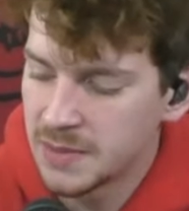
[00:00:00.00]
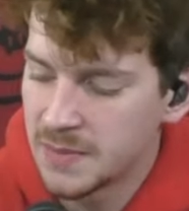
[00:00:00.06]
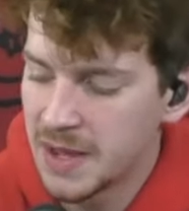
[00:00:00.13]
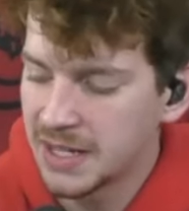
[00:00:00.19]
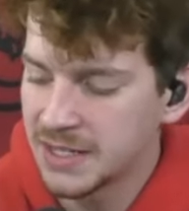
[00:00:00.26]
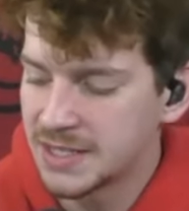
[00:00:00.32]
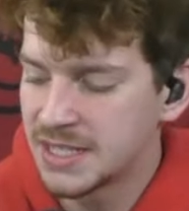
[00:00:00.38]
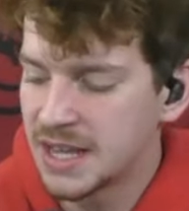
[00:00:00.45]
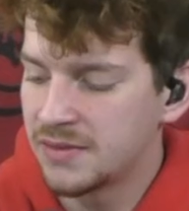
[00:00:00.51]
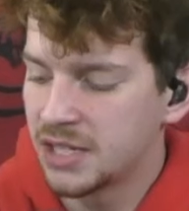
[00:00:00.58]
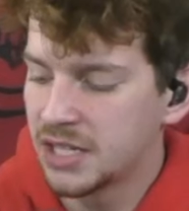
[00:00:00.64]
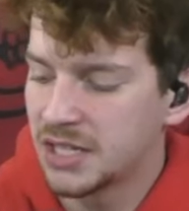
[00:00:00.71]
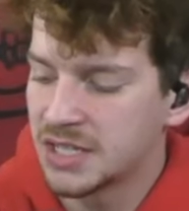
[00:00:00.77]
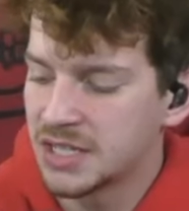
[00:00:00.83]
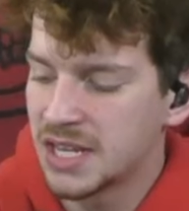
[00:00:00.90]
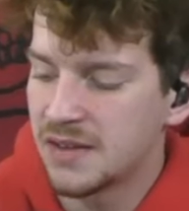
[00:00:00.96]
make it
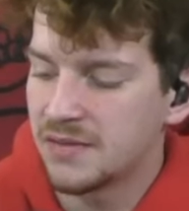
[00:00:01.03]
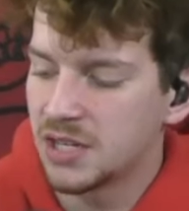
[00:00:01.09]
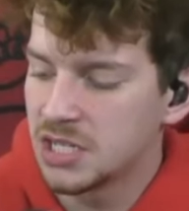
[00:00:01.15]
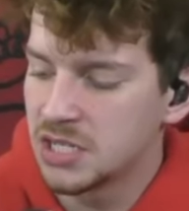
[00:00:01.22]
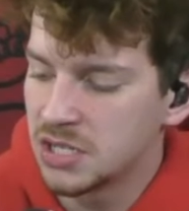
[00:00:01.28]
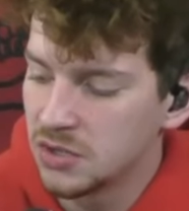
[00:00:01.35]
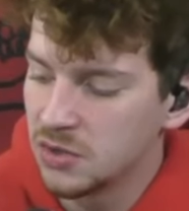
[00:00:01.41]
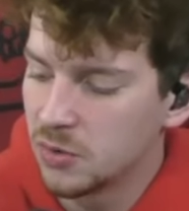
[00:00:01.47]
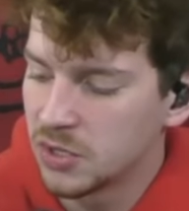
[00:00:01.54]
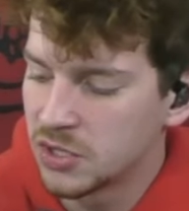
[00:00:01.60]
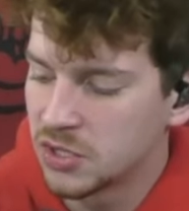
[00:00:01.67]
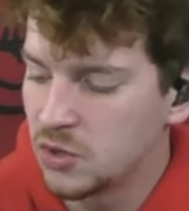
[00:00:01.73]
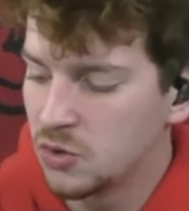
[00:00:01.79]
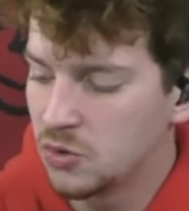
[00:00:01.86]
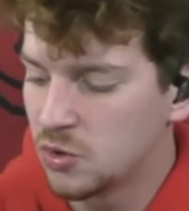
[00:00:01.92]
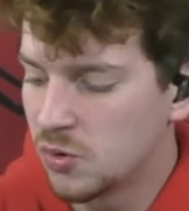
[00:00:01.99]
70-72 with
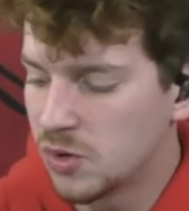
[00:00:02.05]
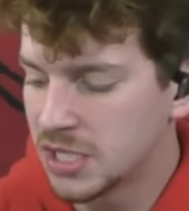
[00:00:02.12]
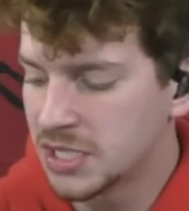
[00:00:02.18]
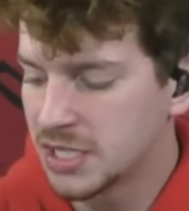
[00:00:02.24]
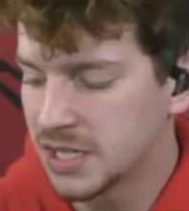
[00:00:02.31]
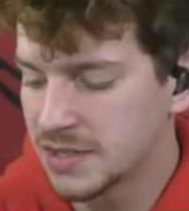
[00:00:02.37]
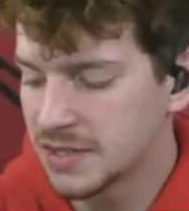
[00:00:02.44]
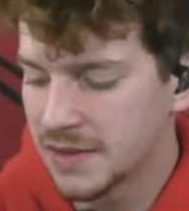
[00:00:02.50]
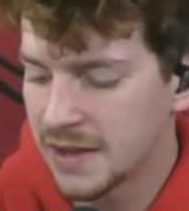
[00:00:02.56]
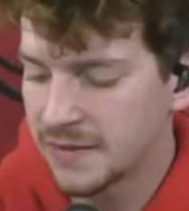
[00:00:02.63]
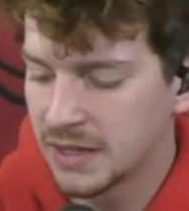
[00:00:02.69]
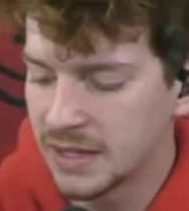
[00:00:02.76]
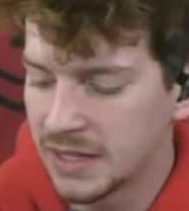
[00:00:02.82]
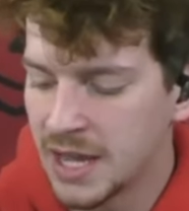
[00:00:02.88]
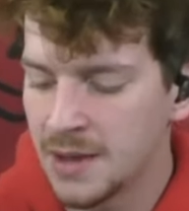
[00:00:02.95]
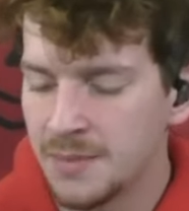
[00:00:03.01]
2:26 left in
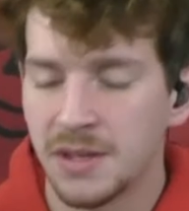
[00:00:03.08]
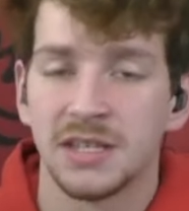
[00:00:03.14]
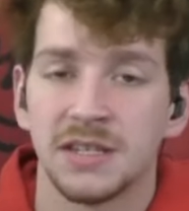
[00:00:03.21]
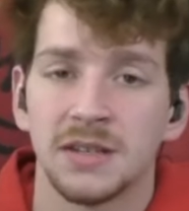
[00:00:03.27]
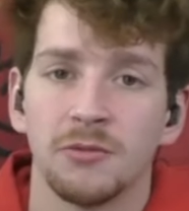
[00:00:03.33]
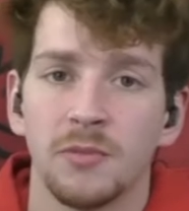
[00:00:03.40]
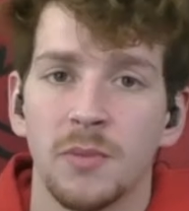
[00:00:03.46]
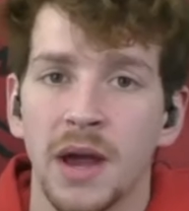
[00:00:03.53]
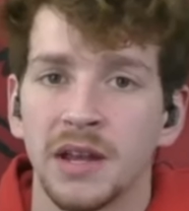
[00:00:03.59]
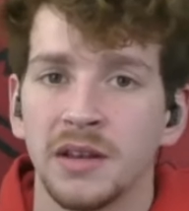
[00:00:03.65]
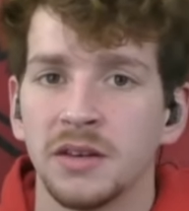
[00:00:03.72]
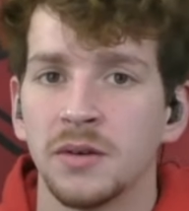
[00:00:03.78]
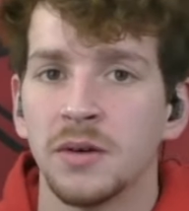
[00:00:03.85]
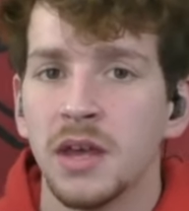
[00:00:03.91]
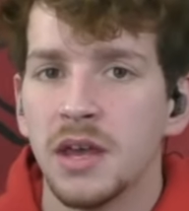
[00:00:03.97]
the game. And to remind you,